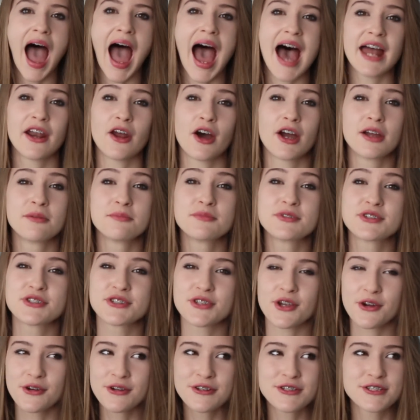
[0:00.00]
And I'm
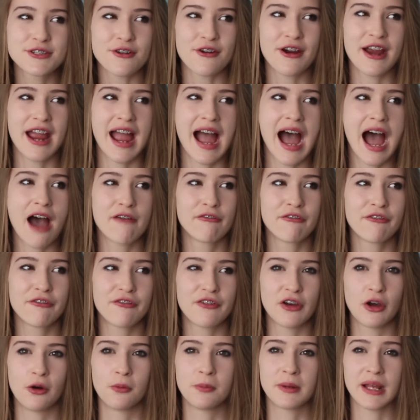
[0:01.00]
so sorry I haven't
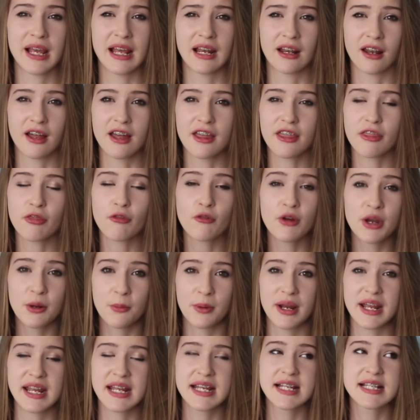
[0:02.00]
filmed in like 3
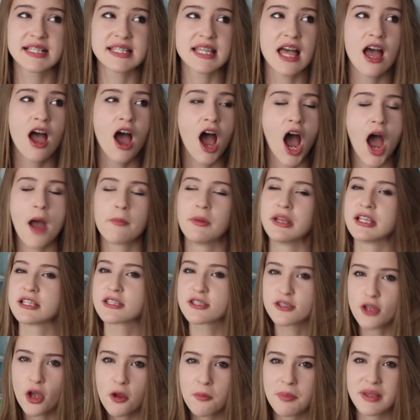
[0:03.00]
weeks. I've been
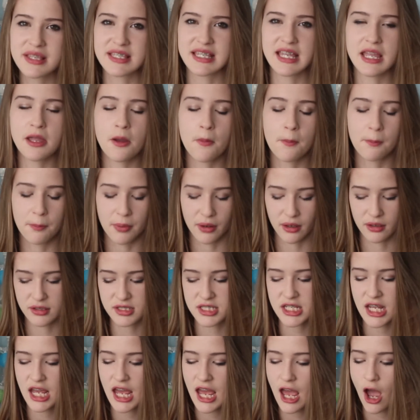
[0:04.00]
so busy,
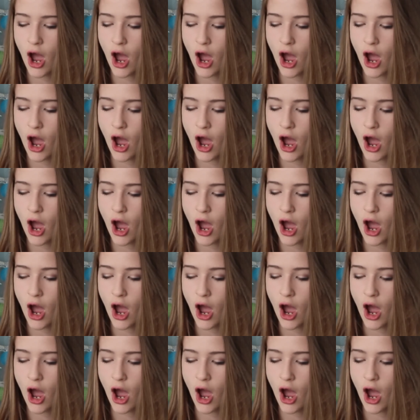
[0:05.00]
but